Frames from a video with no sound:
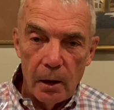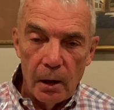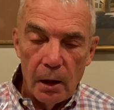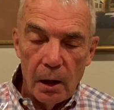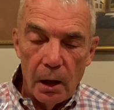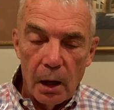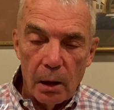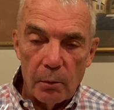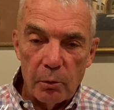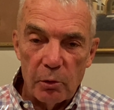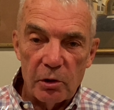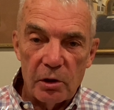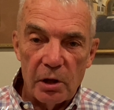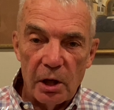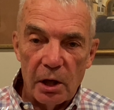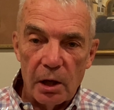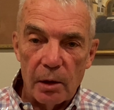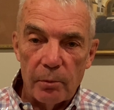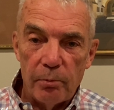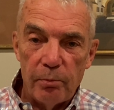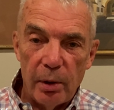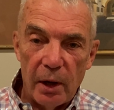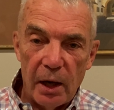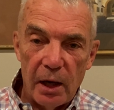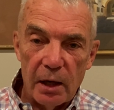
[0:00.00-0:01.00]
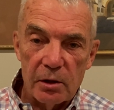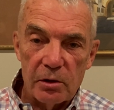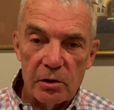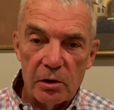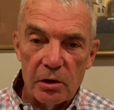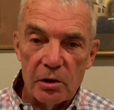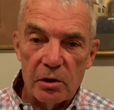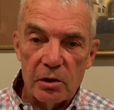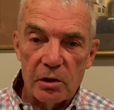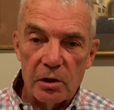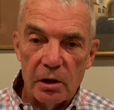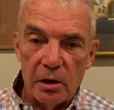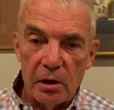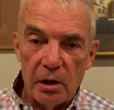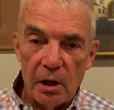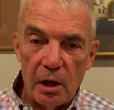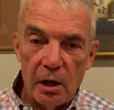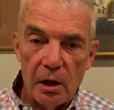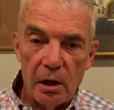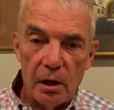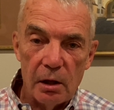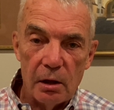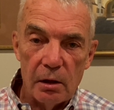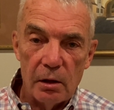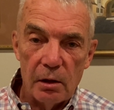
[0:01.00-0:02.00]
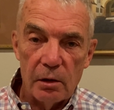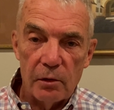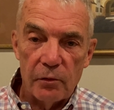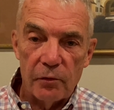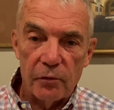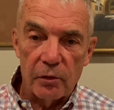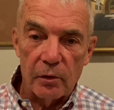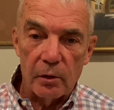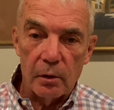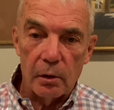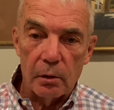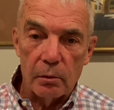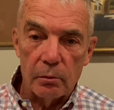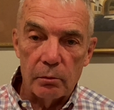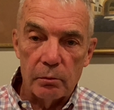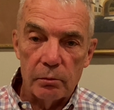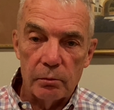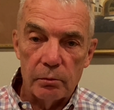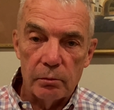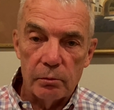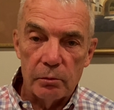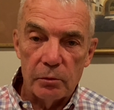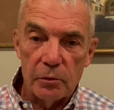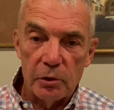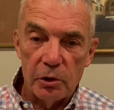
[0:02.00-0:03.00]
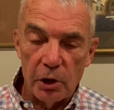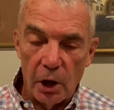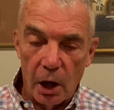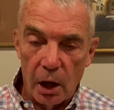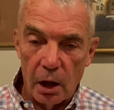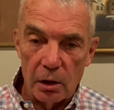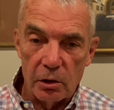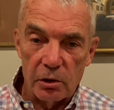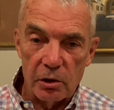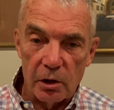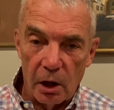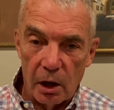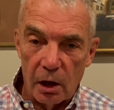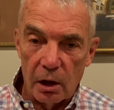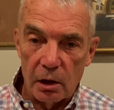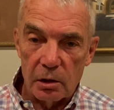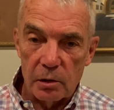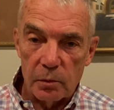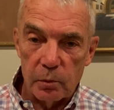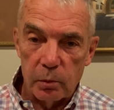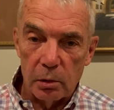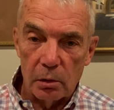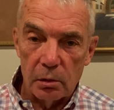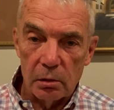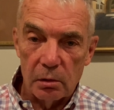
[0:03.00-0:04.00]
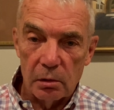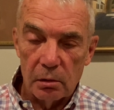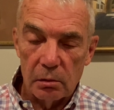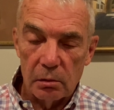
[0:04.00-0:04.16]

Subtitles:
I'm going to take a passage today from John's Gospel.